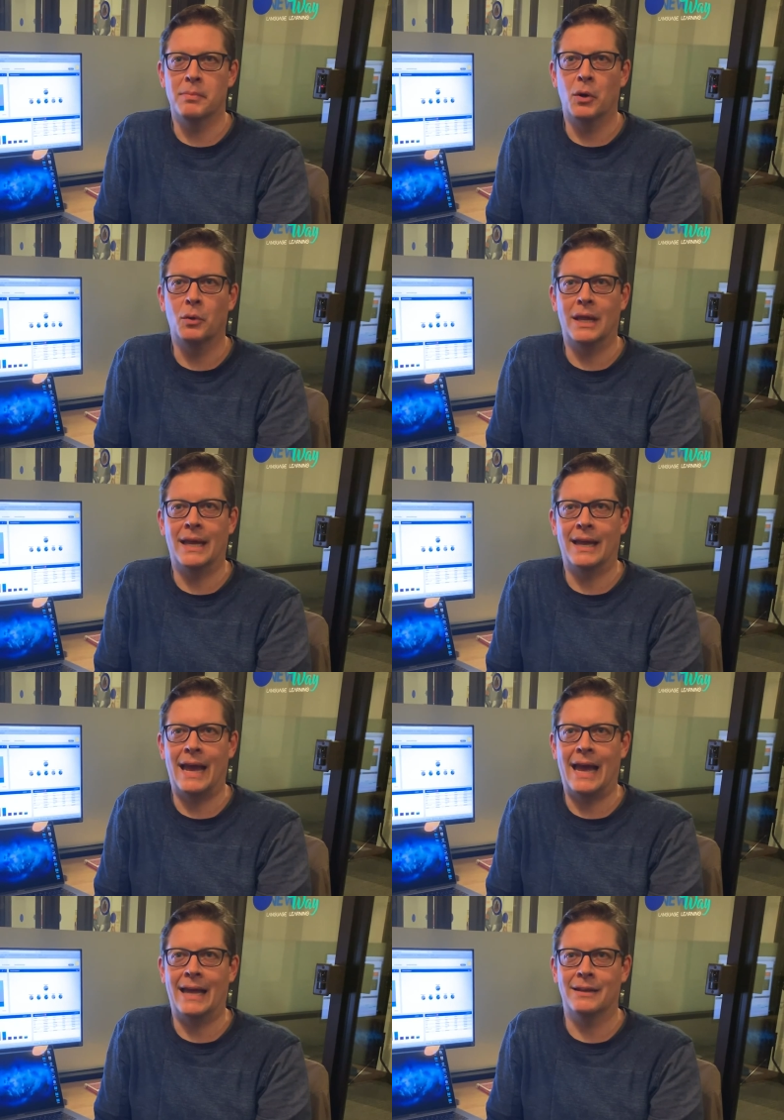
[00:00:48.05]
bowling
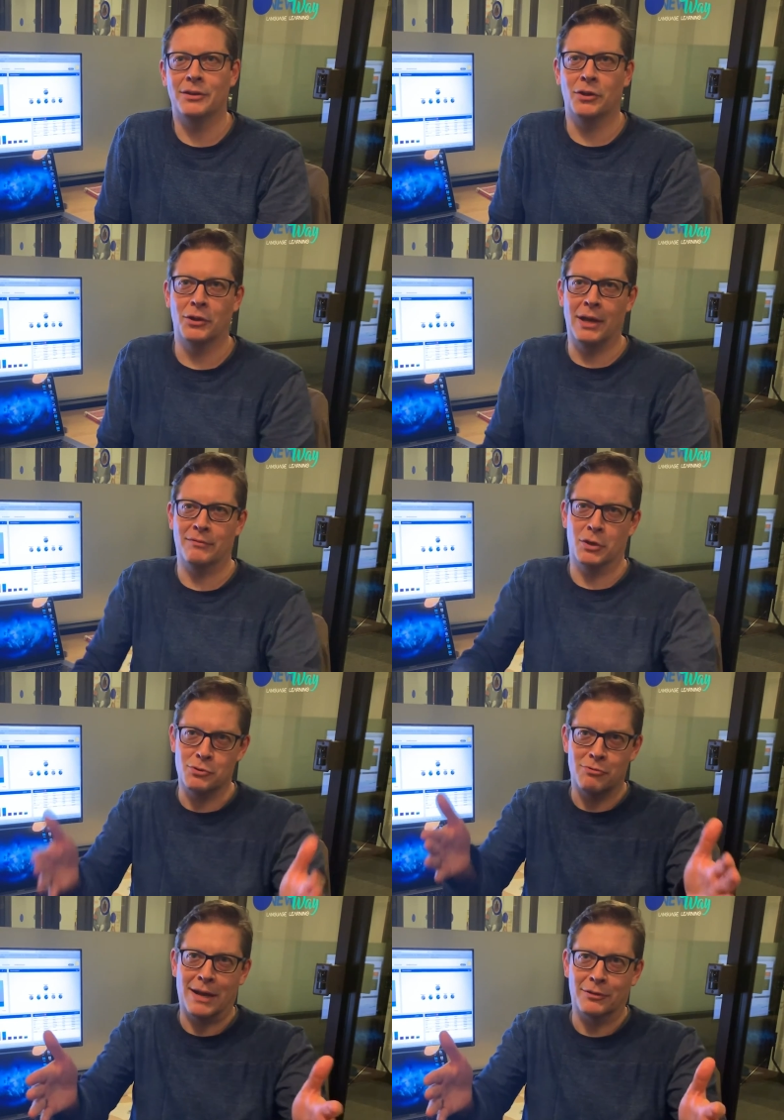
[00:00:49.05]
and you have those
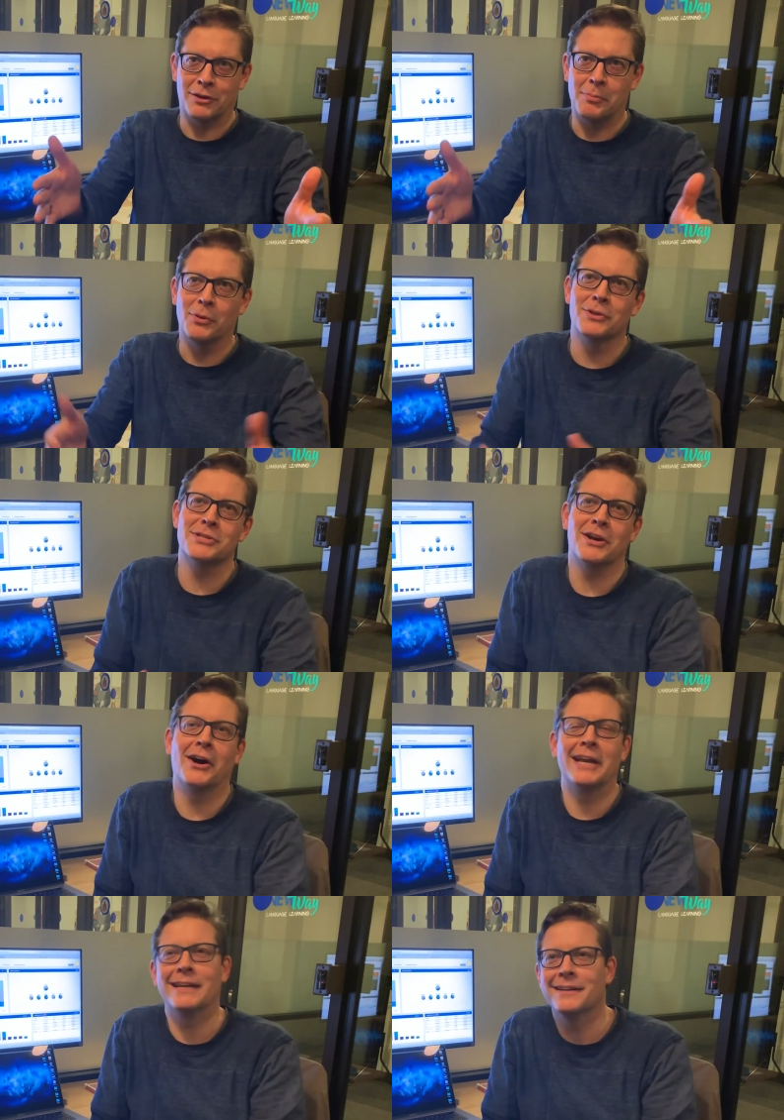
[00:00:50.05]
rails up on the
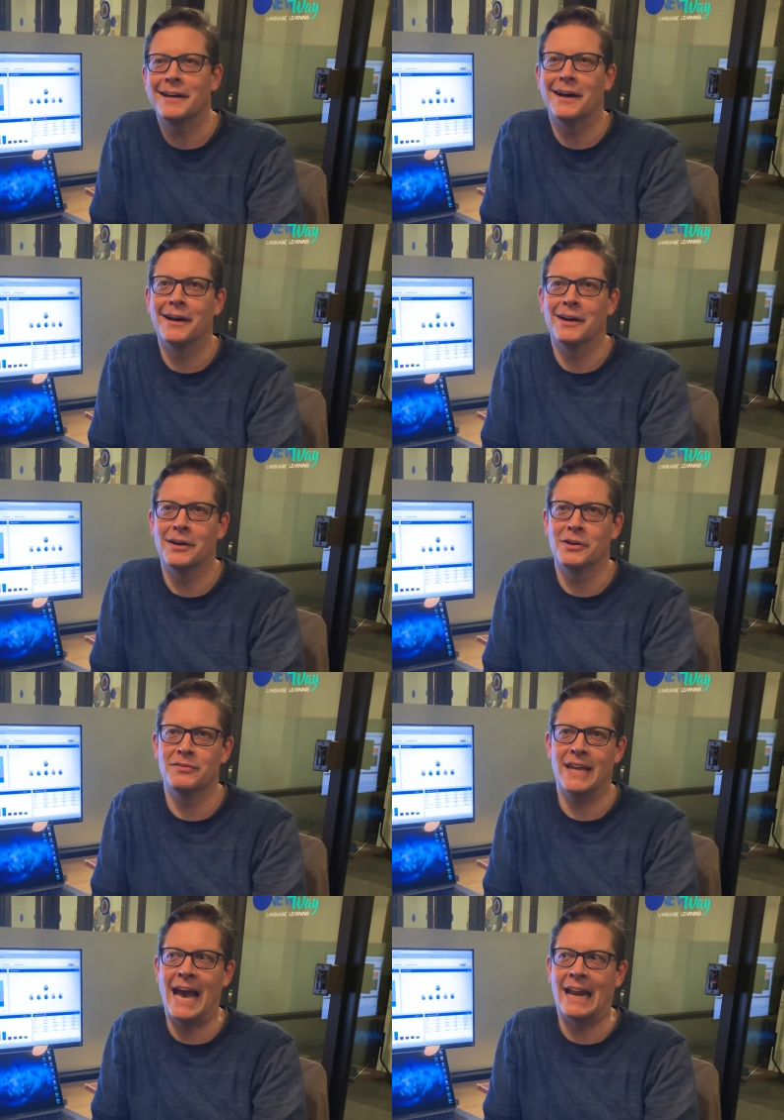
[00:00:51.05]
side of
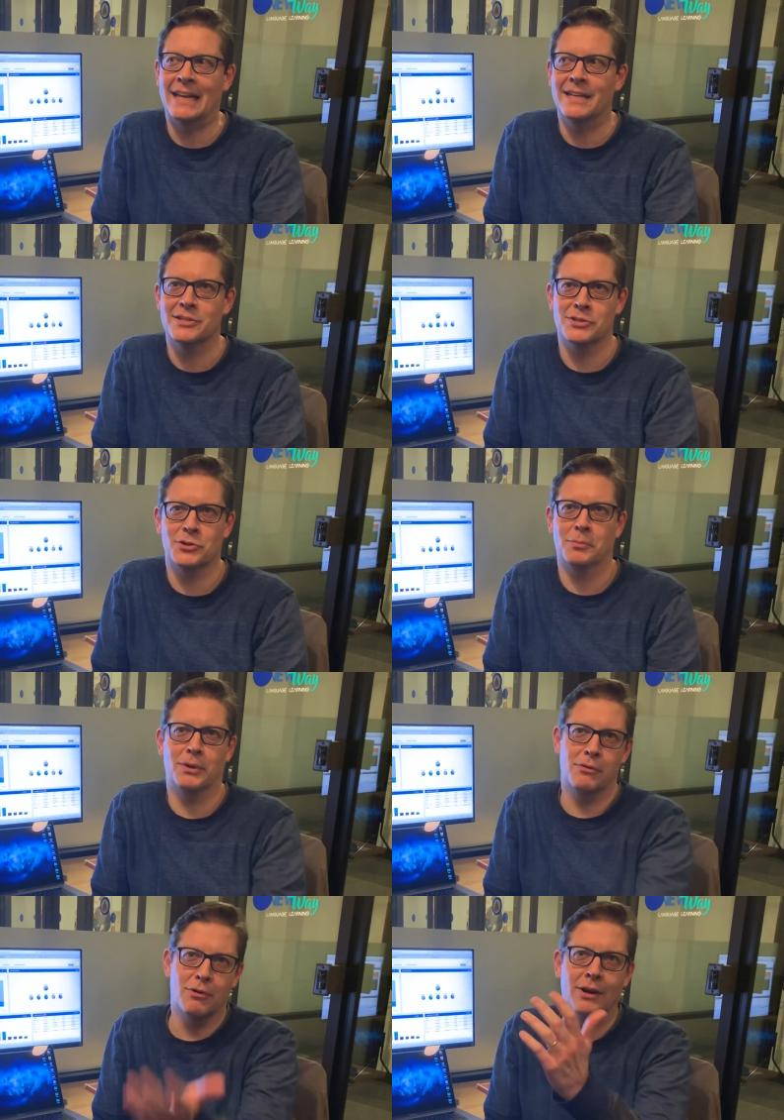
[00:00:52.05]
the alley to stop
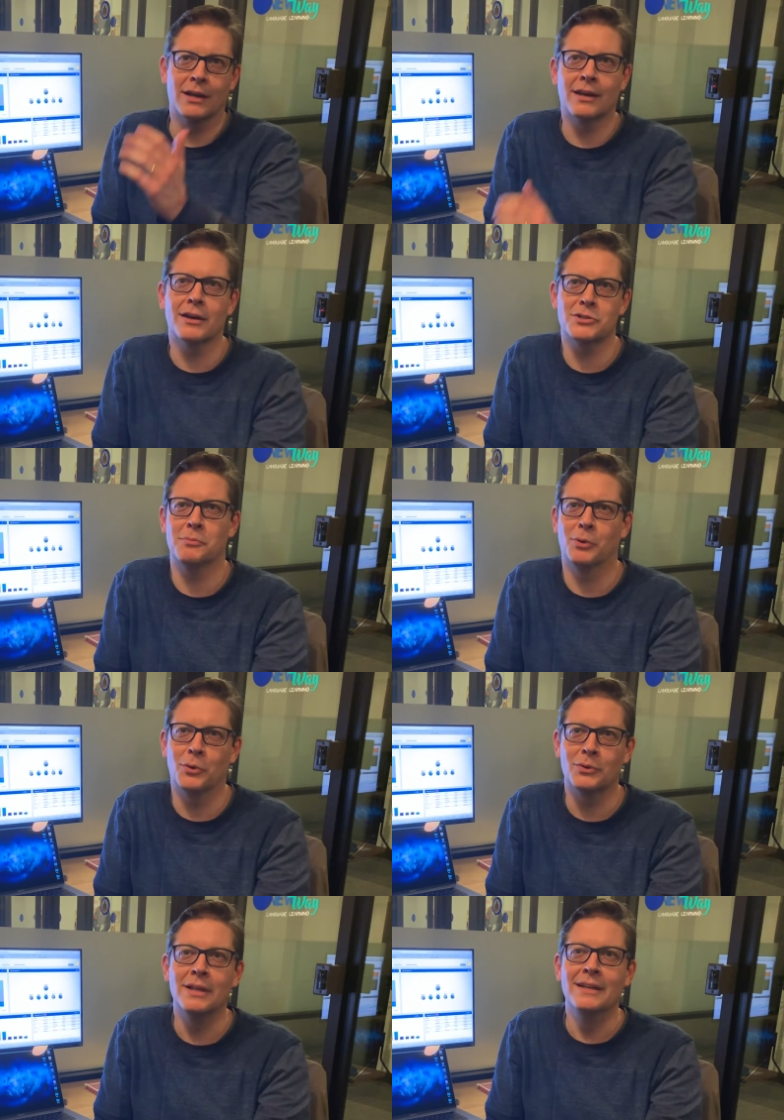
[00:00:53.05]
you throwing a gutter ball,